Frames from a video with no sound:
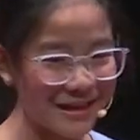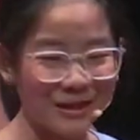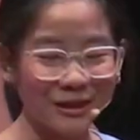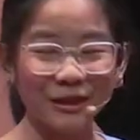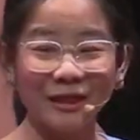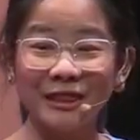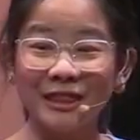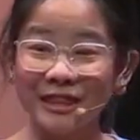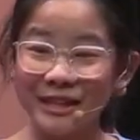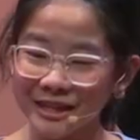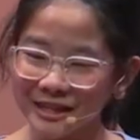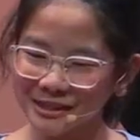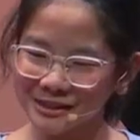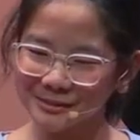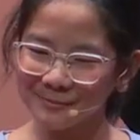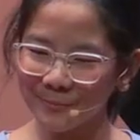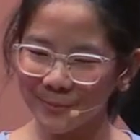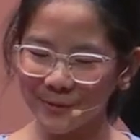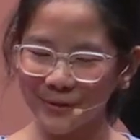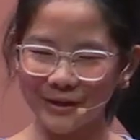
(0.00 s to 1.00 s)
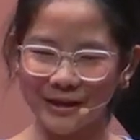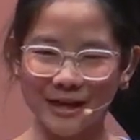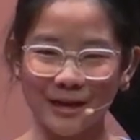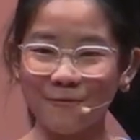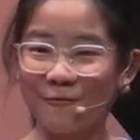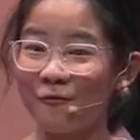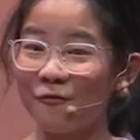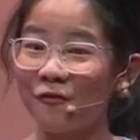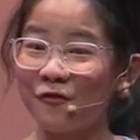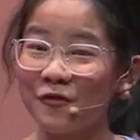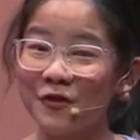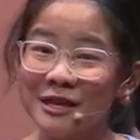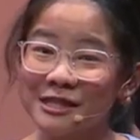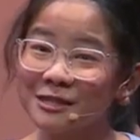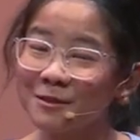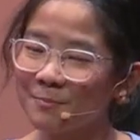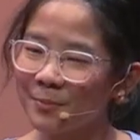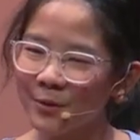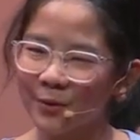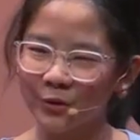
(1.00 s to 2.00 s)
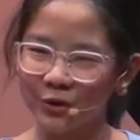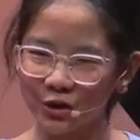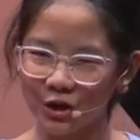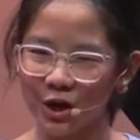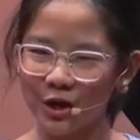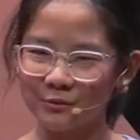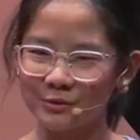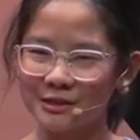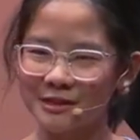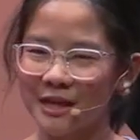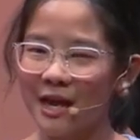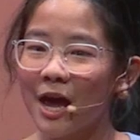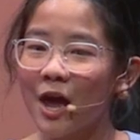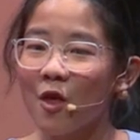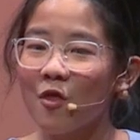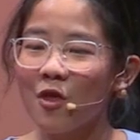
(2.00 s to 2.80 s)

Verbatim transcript: In this book, Invisible Ghosts,